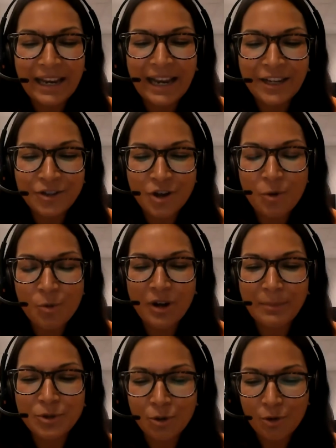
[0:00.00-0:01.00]
I know what
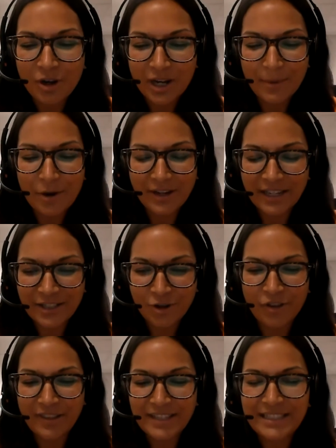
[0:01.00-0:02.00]
I'm talking about and it's
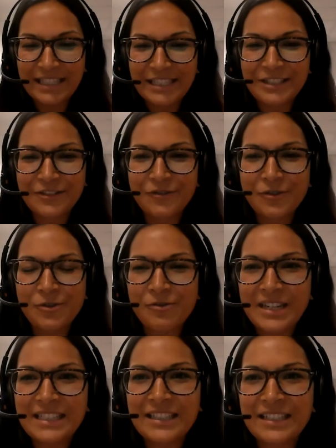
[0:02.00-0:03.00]
on this list for a
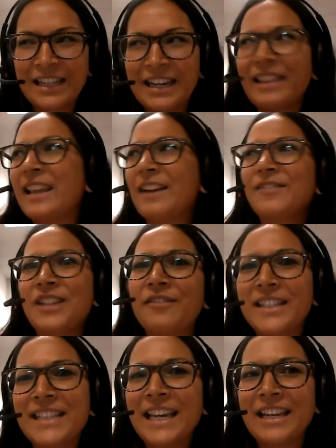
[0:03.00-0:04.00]
reason. And I think I've
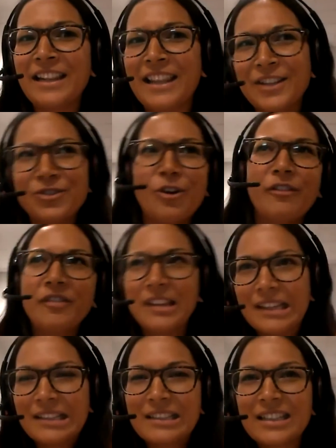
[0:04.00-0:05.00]
definitely taken things off the
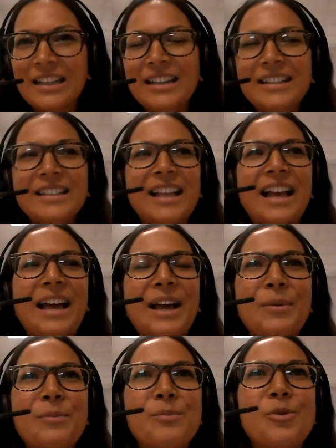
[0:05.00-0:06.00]
list,
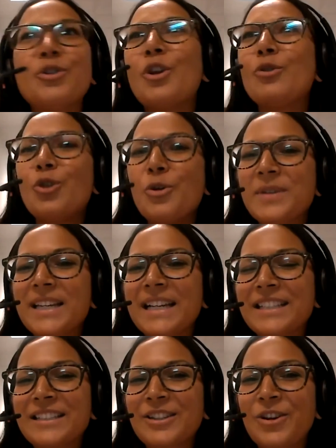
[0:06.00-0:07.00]
but no, nobody
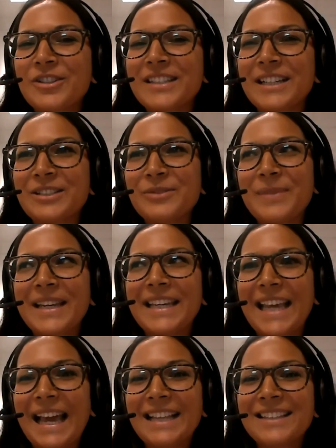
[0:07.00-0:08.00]
has contacted me
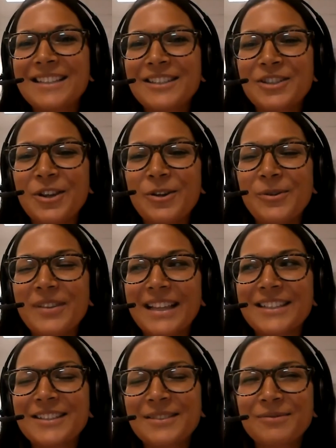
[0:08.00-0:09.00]
yet, so
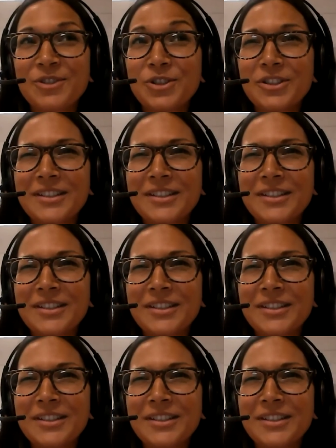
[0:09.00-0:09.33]
that's good.